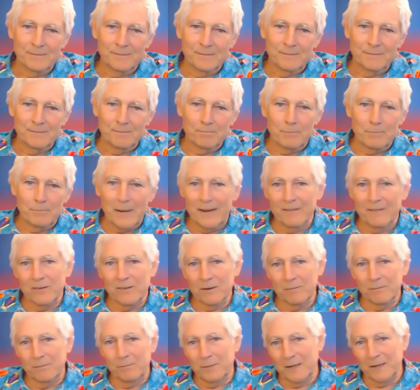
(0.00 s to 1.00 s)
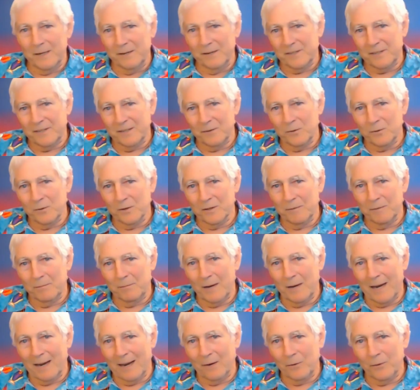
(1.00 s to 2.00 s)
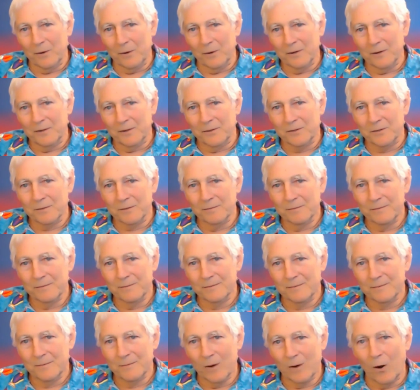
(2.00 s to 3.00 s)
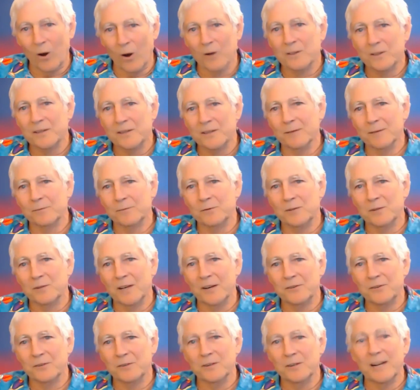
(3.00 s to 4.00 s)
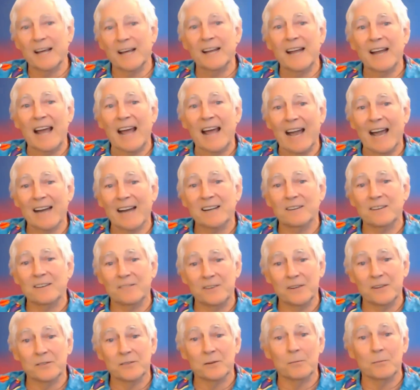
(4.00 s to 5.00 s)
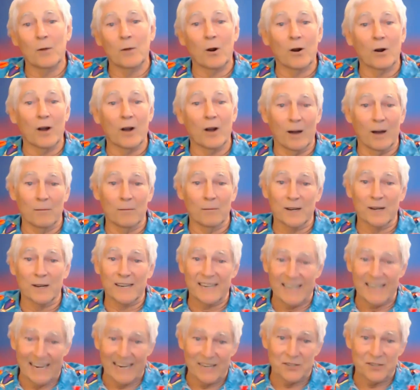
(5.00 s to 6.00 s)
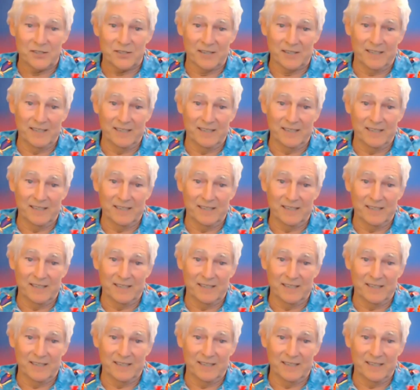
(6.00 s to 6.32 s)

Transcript: Beaver busy were the bywords, art the obsession, and activism our obligation.